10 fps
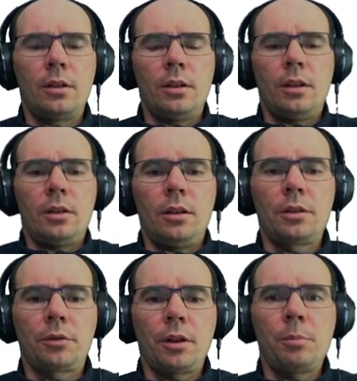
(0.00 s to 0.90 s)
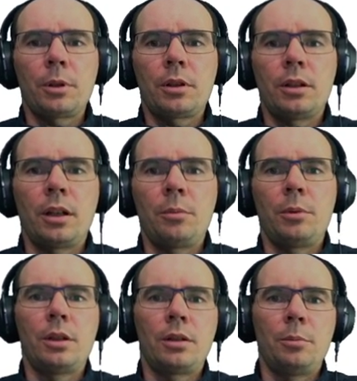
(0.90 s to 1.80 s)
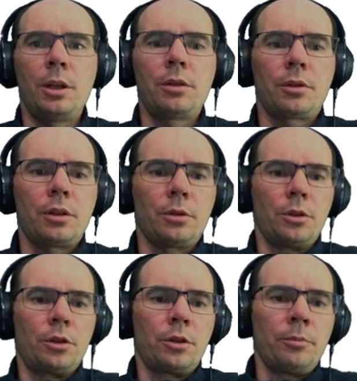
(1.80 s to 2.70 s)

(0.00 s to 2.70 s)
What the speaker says: Logarithmic time is the binary search.